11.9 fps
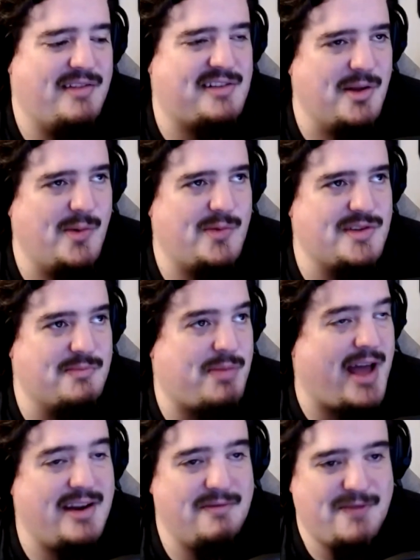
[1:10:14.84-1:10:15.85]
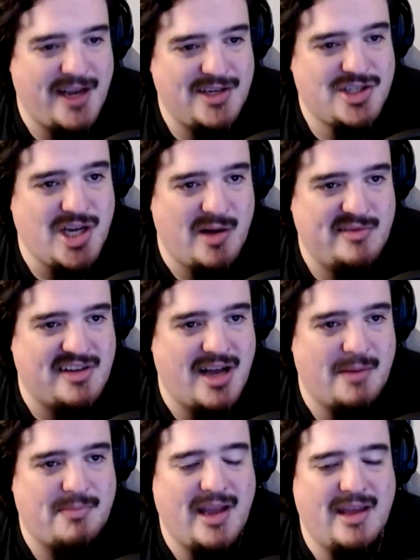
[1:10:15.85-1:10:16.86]
So Padan Fain shows
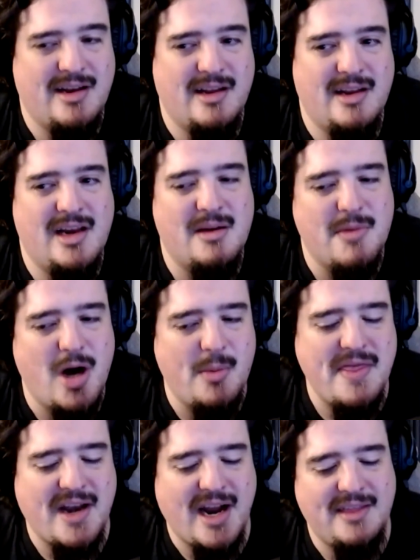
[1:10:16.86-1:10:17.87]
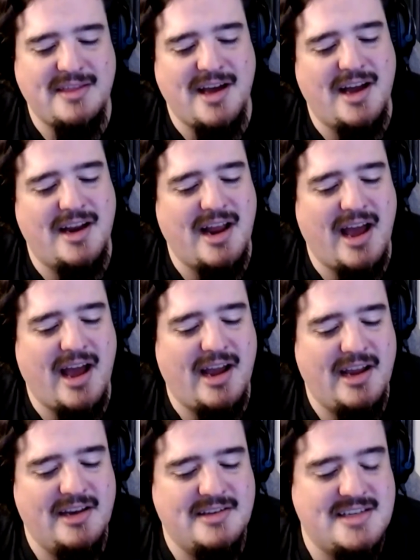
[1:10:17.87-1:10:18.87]
up, and in a moment that I thought
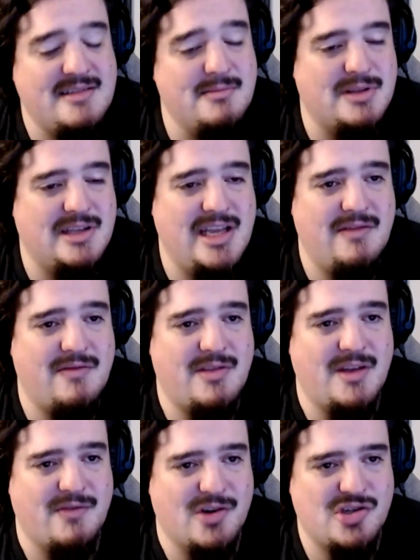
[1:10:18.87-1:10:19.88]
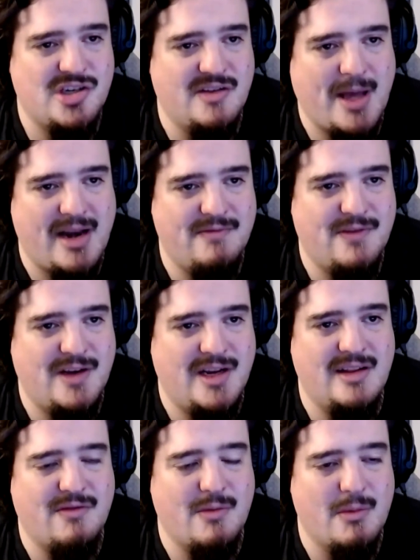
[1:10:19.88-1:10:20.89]
I didn't believe the version of Padan
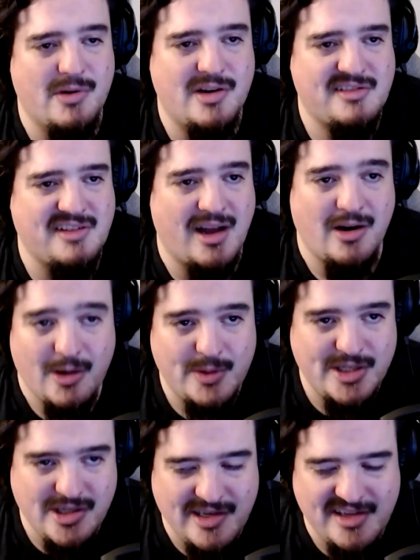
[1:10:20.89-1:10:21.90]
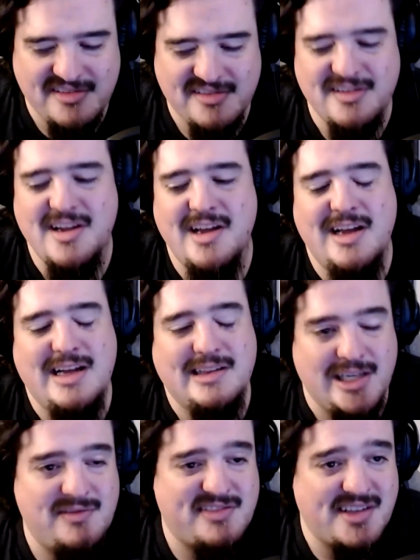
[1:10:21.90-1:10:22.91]
Fain from the books at all would do this,
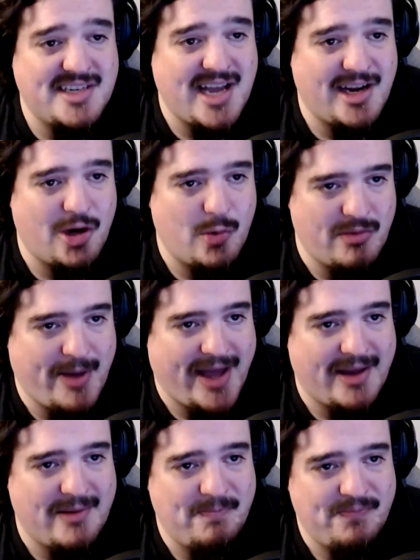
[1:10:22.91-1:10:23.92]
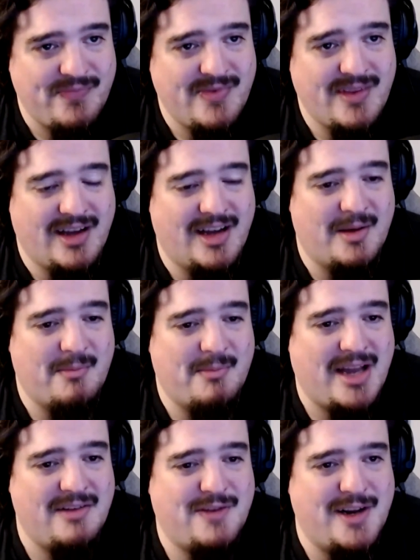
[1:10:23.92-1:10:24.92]
leaves the dagger with Matt.
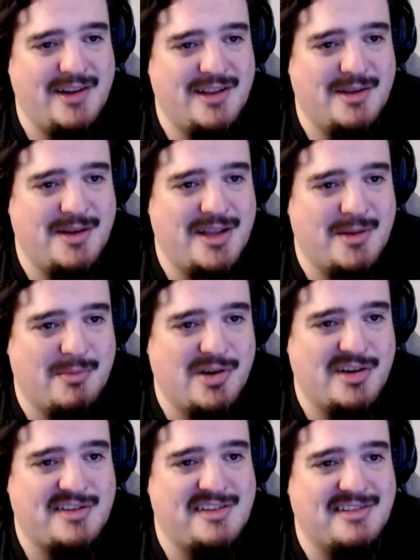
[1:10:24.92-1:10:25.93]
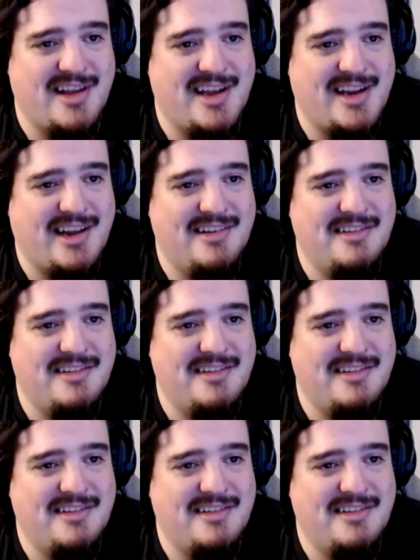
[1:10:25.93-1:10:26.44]
Padan Fain in the books is like